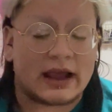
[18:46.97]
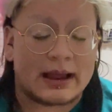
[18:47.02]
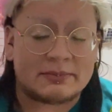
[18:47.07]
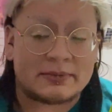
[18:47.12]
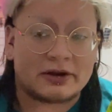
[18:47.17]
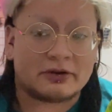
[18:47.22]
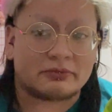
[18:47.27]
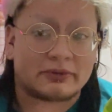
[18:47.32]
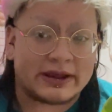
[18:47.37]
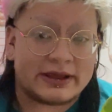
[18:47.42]

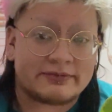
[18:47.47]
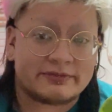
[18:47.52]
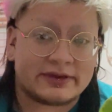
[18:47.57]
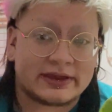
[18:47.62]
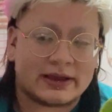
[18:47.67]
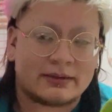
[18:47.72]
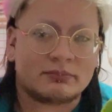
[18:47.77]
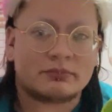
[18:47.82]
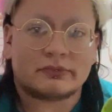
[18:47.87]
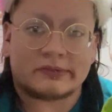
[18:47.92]

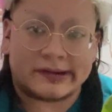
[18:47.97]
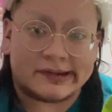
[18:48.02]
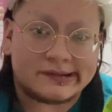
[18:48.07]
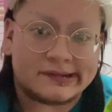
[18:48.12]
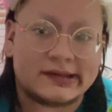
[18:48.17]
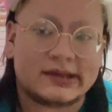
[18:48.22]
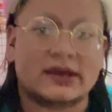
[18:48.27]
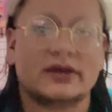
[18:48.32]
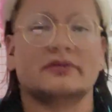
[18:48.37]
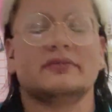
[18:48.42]
I'm
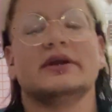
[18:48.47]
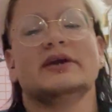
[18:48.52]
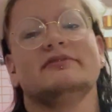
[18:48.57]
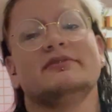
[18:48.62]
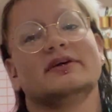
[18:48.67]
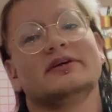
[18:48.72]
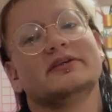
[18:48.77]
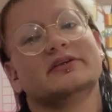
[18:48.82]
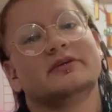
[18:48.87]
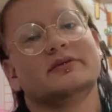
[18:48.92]
ranting and
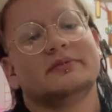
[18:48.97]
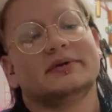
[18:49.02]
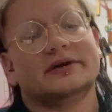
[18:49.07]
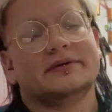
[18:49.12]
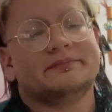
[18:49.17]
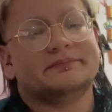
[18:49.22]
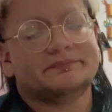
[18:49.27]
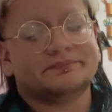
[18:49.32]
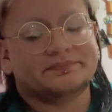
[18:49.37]
raving a little bit.